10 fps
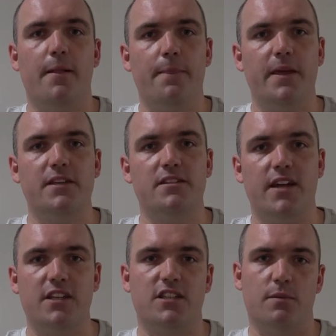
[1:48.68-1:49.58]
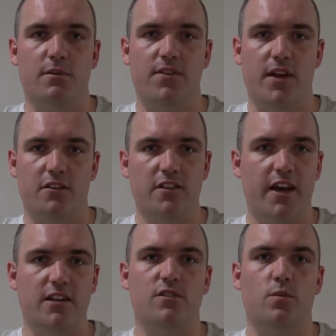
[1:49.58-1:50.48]
These dates can be found on the
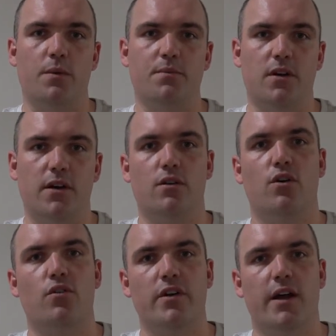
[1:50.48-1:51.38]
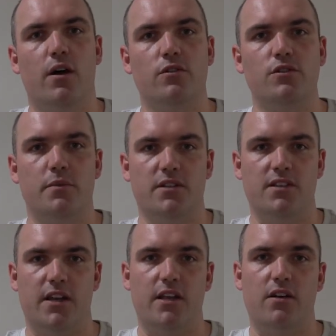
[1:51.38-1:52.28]
ACER website or in our Ultimate
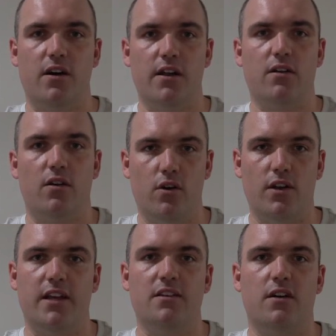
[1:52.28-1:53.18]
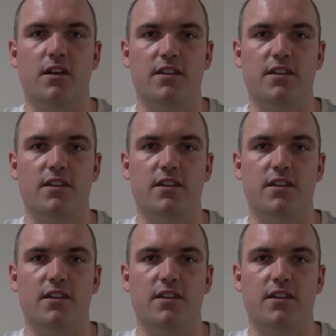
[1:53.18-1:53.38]
Study Guide on Lantite